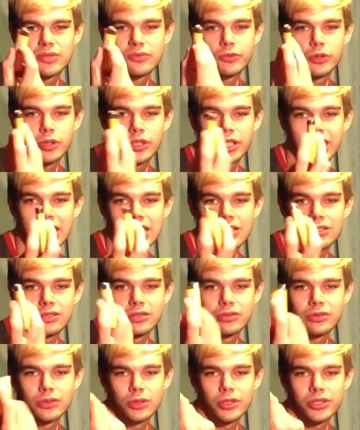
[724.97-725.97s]
for the candle,
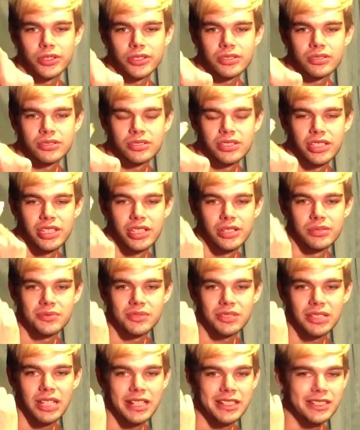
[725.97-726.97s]
of course, you know,
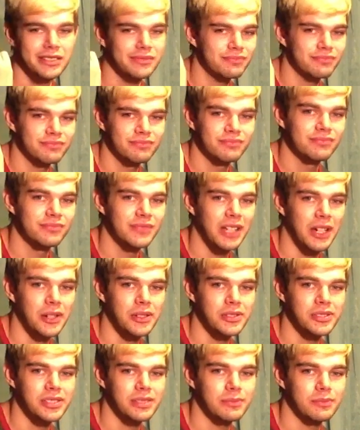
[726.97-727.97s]
to light it.
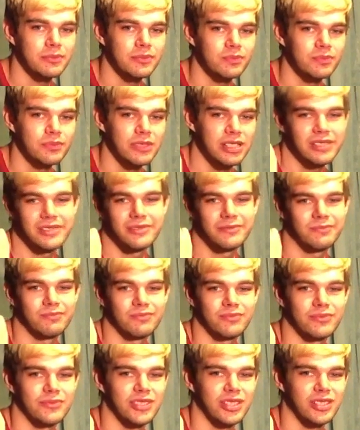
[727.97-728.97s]
How
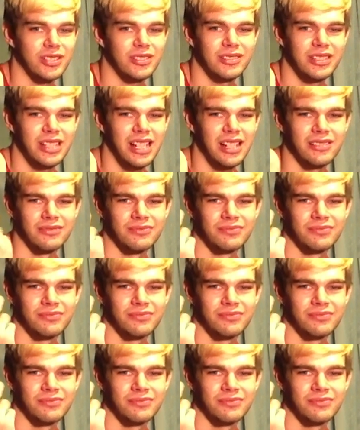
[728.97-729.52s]
it's, yeah.